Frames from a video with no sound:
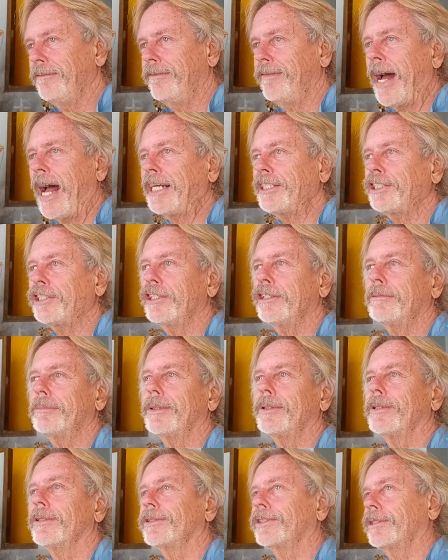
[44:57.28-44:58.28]

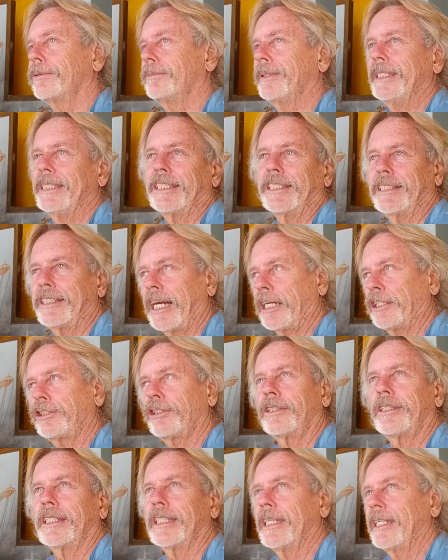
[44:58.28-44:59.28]
Fashionable to be
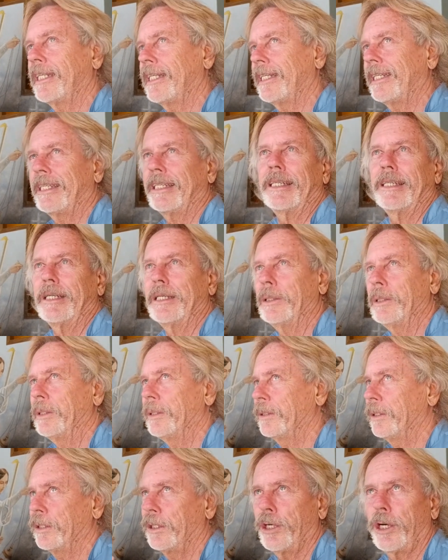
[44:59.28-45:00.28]

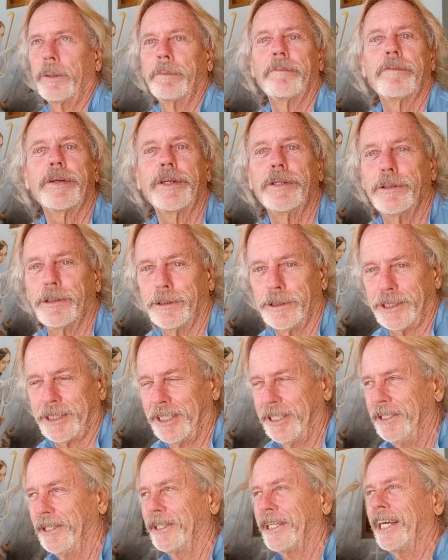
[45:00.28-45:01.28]
sexually
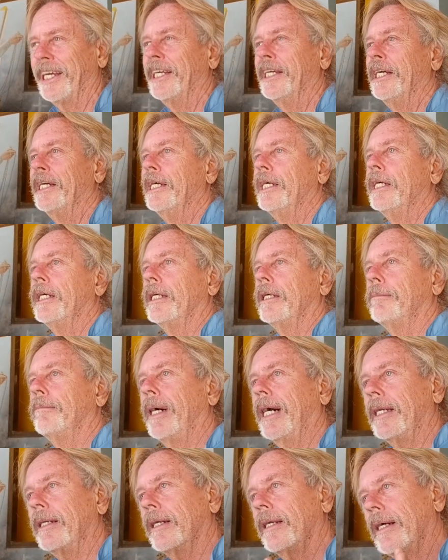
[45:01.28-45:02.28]
confused. Okay,
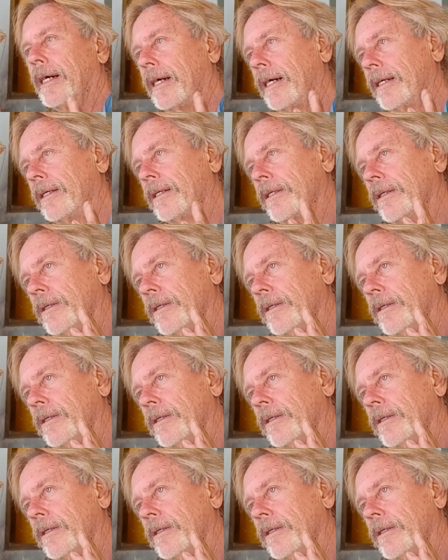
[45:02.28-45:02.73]
but